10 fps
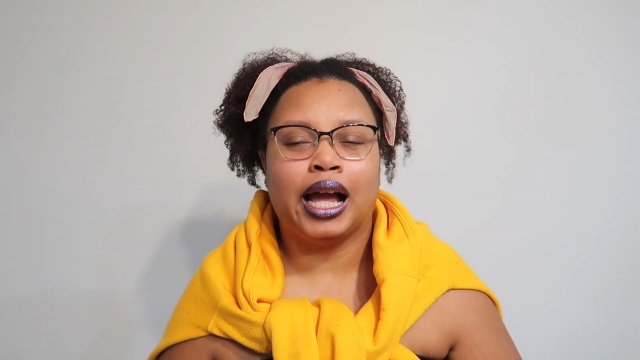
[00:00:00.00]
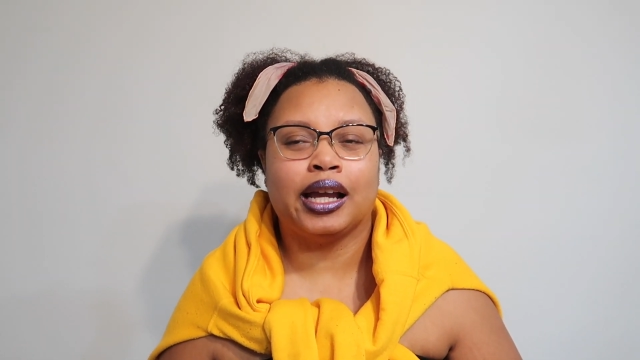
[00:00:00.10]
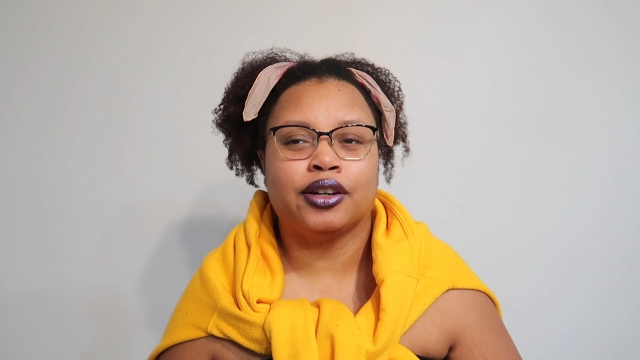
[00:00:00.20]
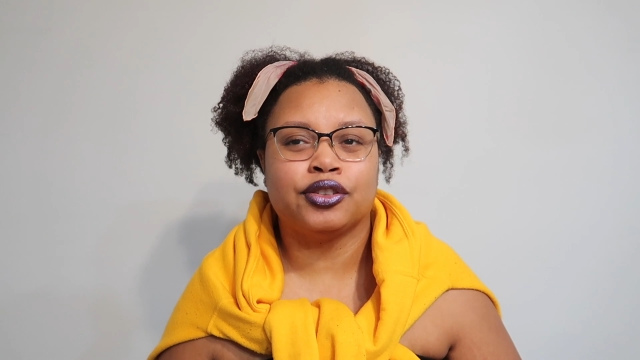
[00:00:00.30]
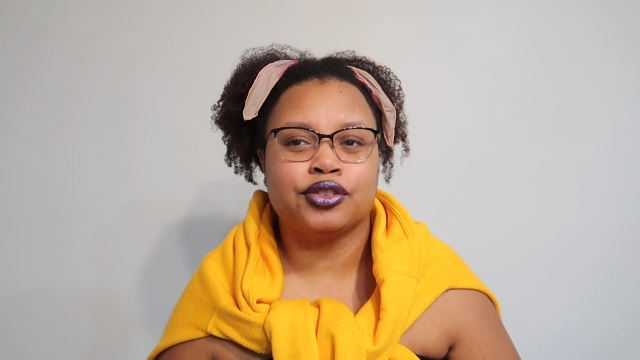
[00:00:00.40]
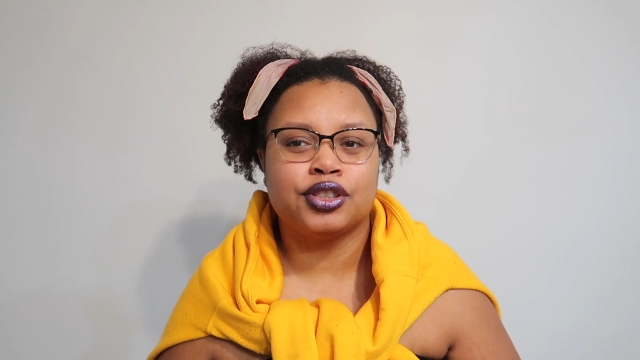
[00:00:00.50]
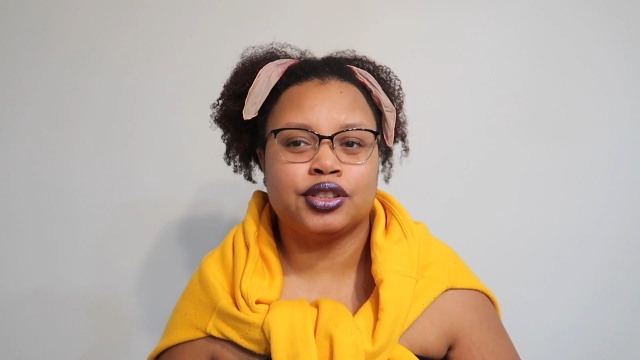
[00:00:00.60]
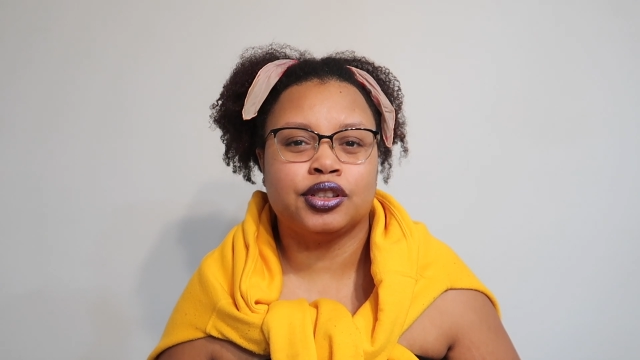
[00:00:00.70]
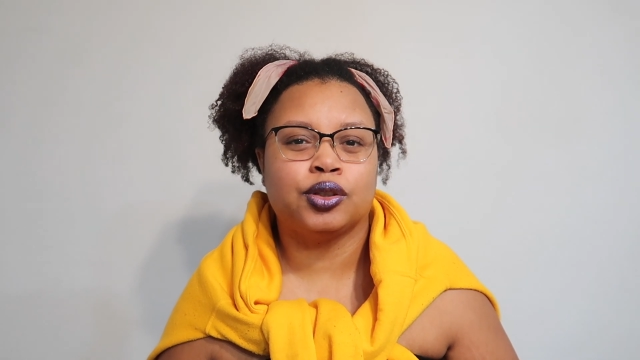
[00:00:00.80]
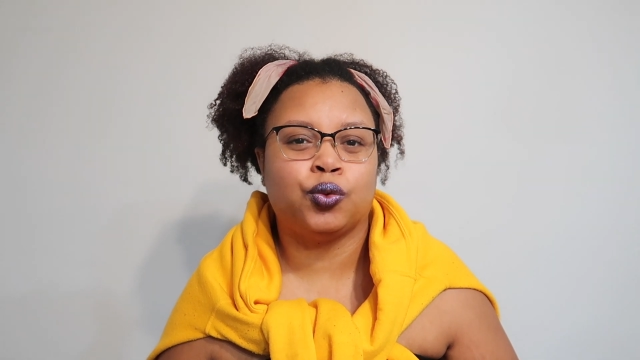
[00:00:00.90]
I
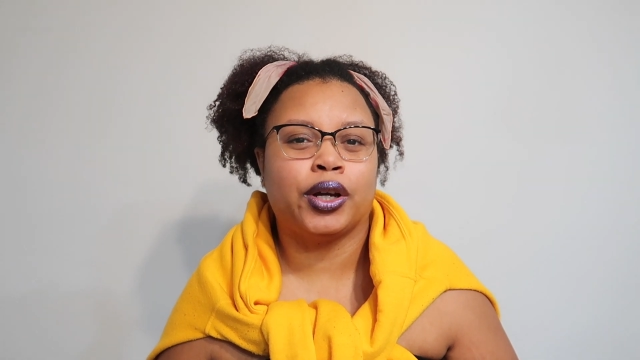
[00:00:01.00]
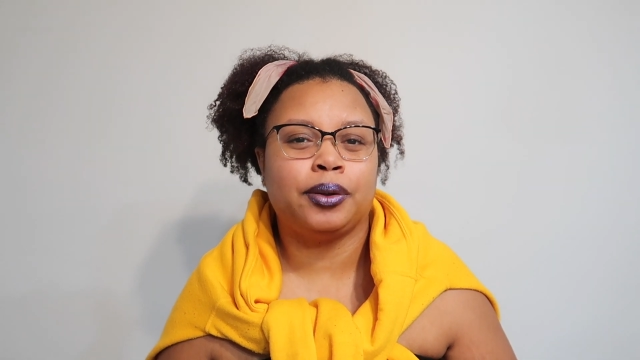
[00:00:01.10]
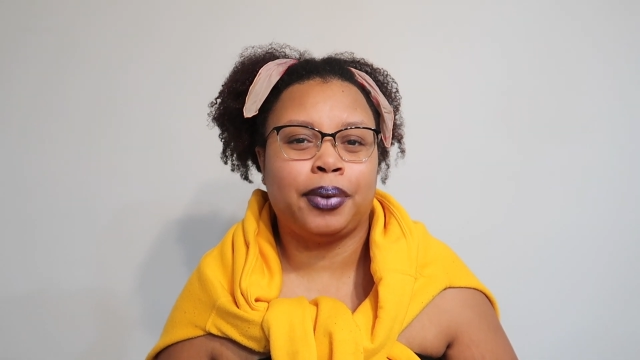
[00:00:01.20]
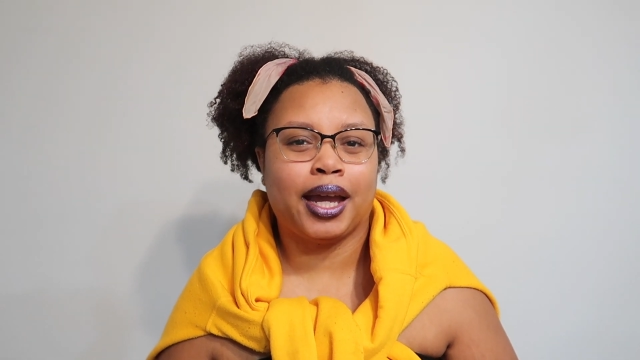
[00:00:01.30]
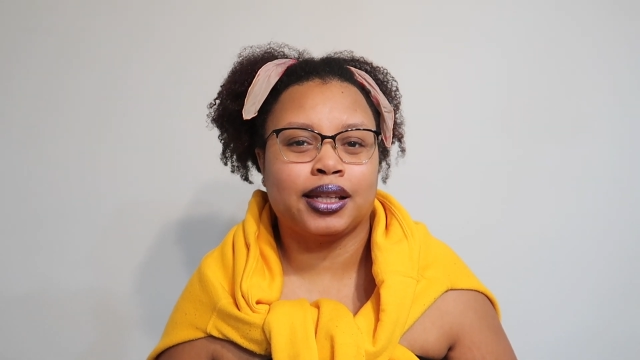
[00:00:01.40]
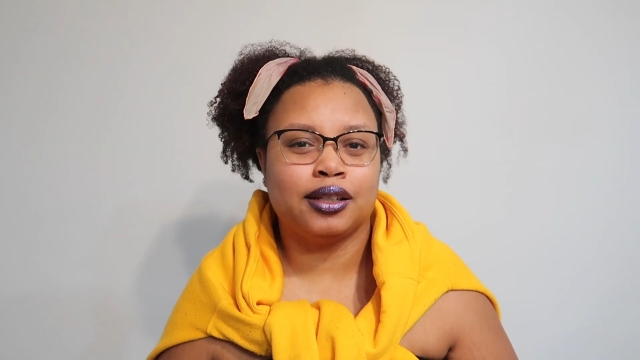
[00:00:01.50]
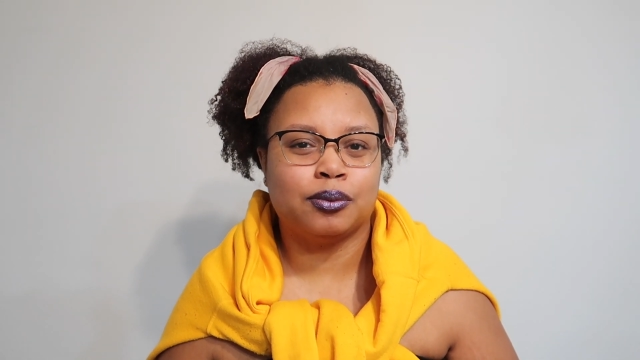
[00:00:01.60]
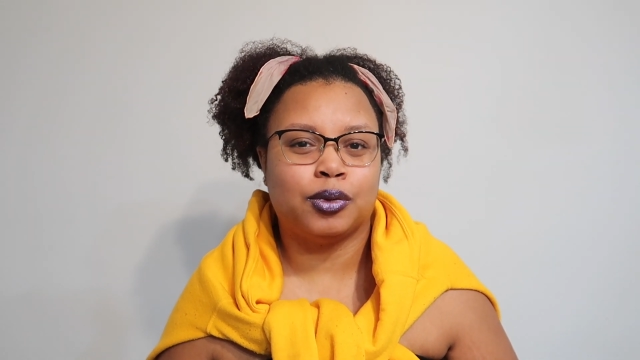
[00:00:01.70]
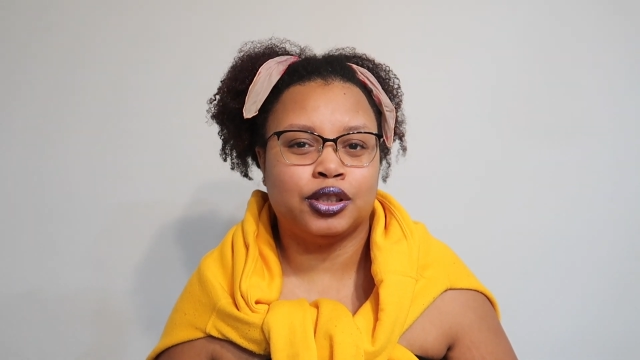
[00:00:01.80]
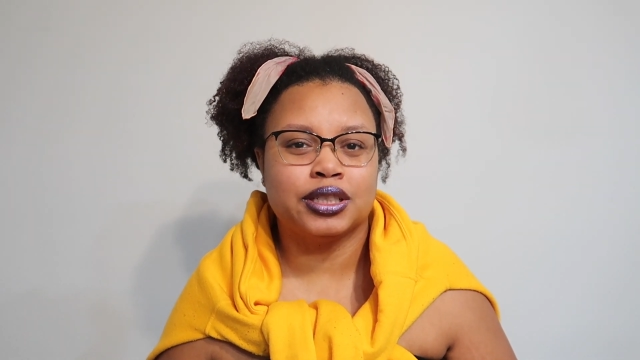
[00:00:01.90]
understood what impacted
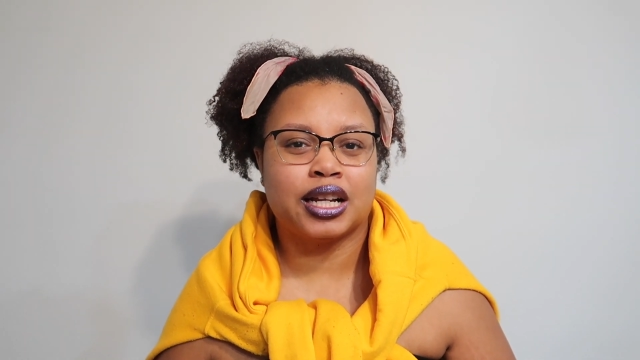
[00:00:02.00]
him most,